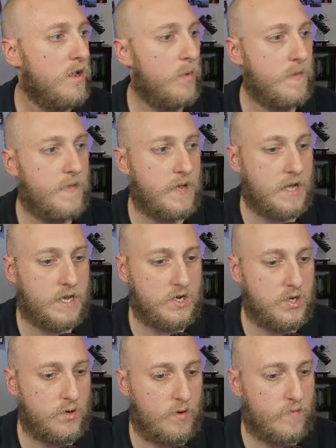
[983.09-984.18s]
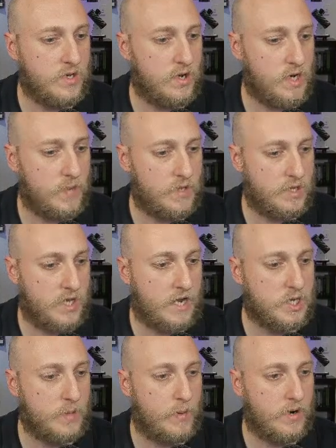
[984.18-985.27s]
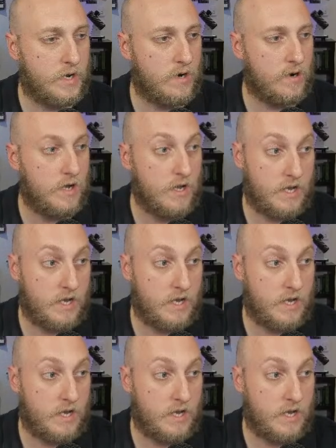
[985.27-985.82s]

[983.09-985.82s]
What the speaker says: One thing I can do, if we talk about the taskbar here,